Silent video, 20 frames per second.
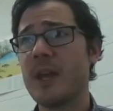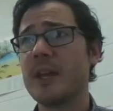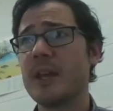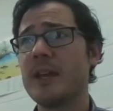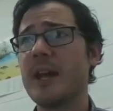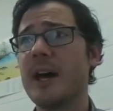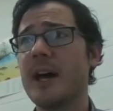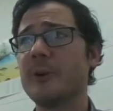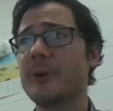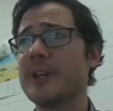
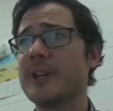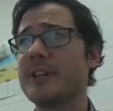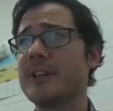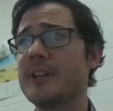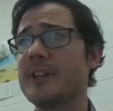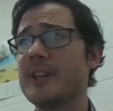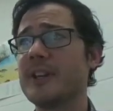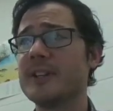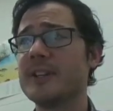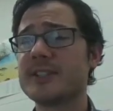Now, it
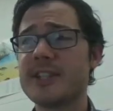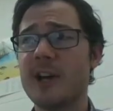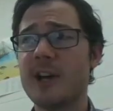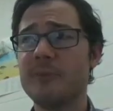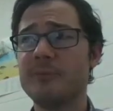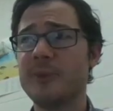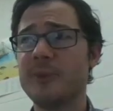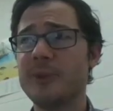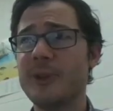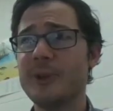is
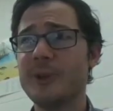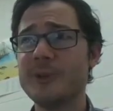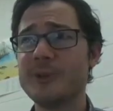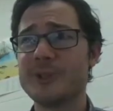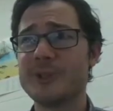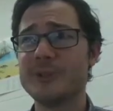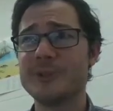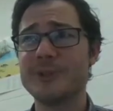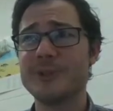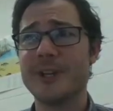helpful, though,
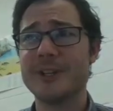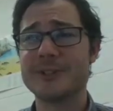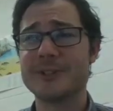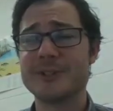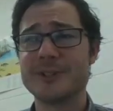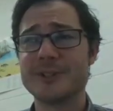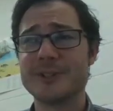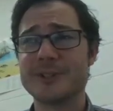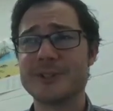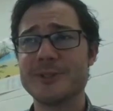
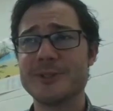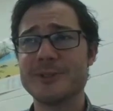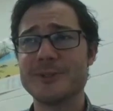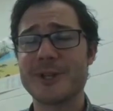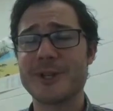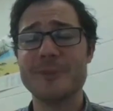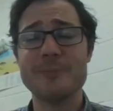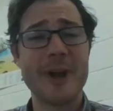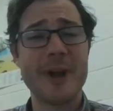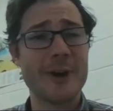to
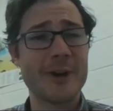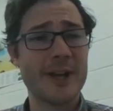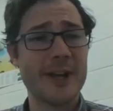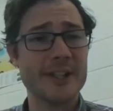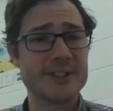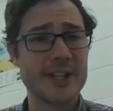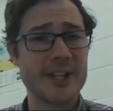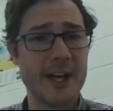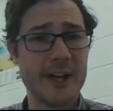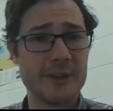compare
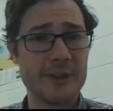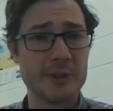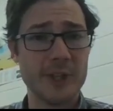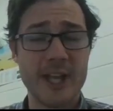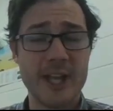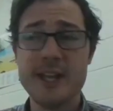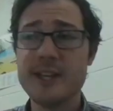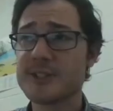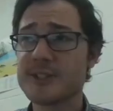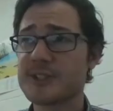against other
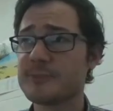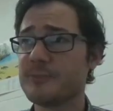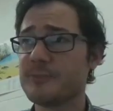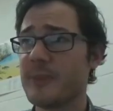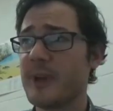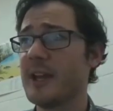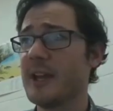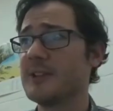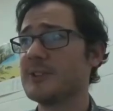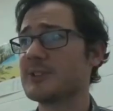lakes.
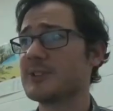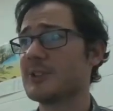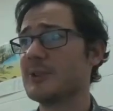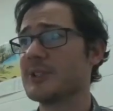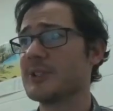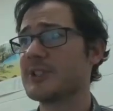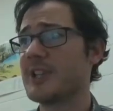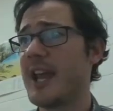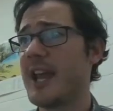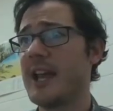And so
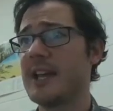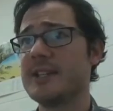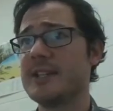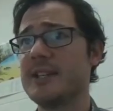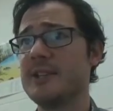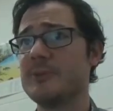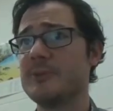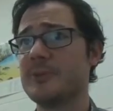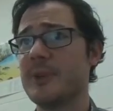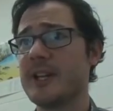it's
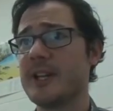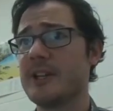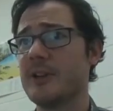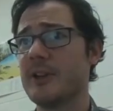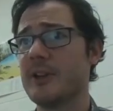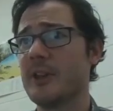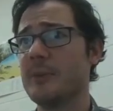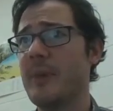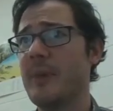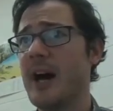handy right here
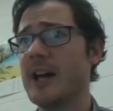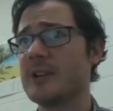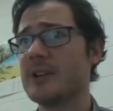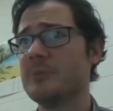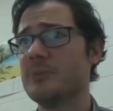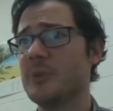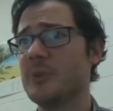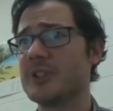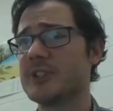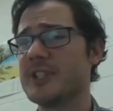on the
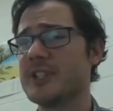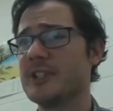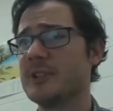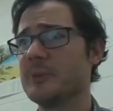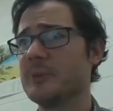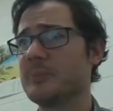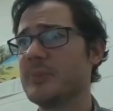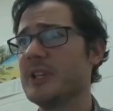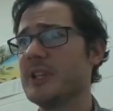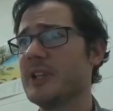bottom with
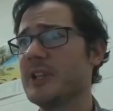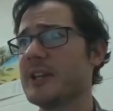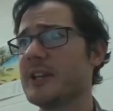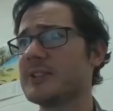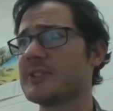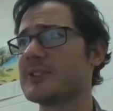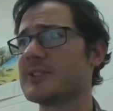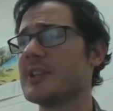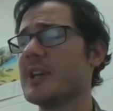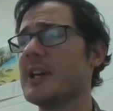CLMP
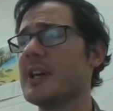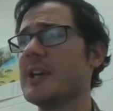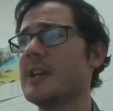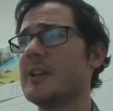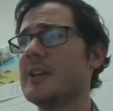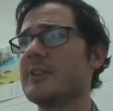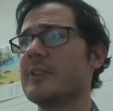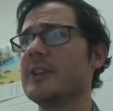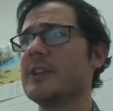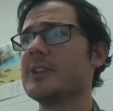lakes.
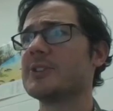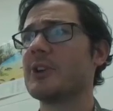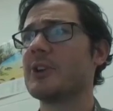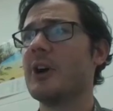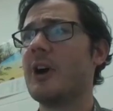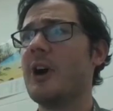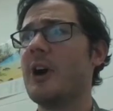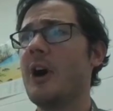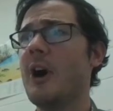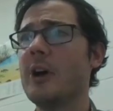These
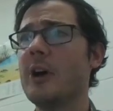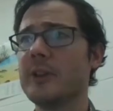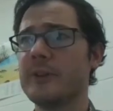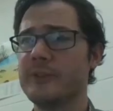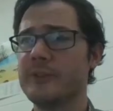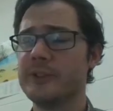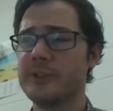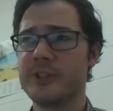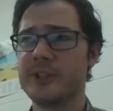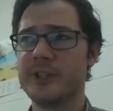are all
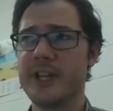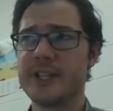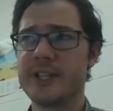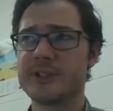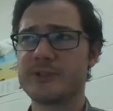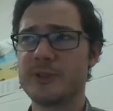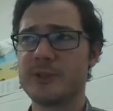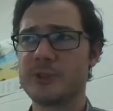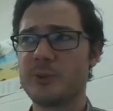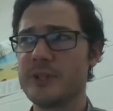of the
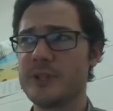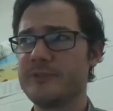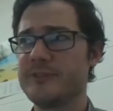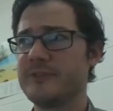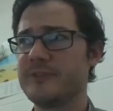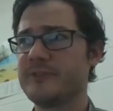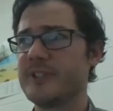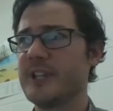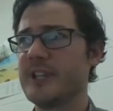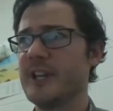lakes for
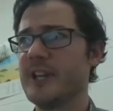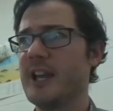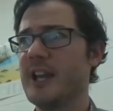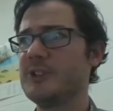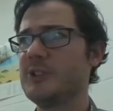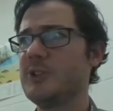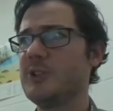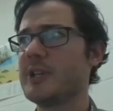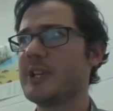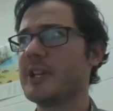2015.
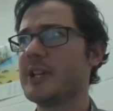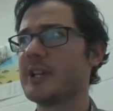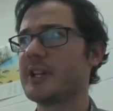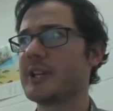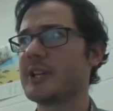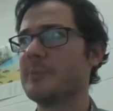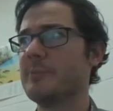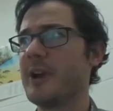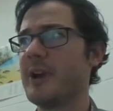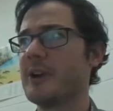And so you can get a
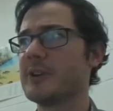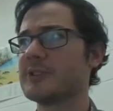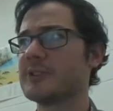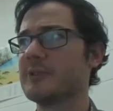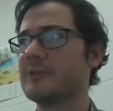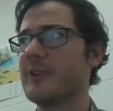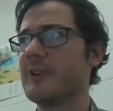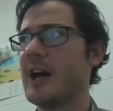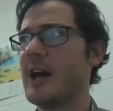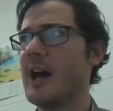comparison
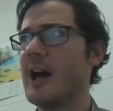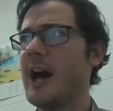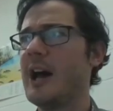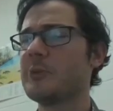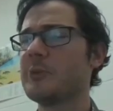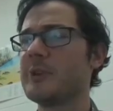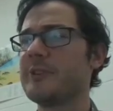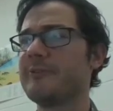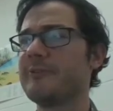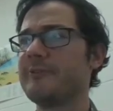of how
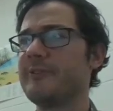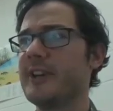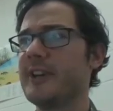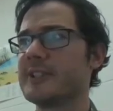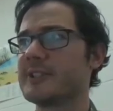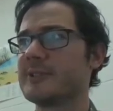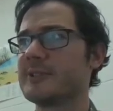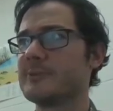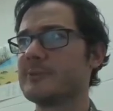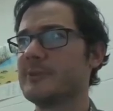do we
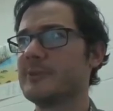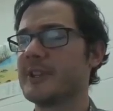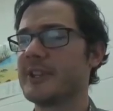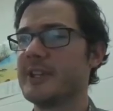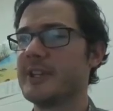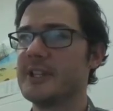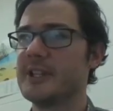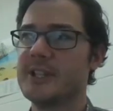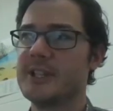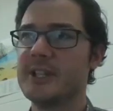fit
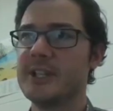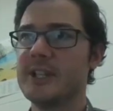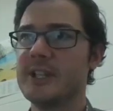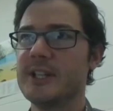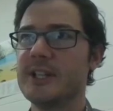within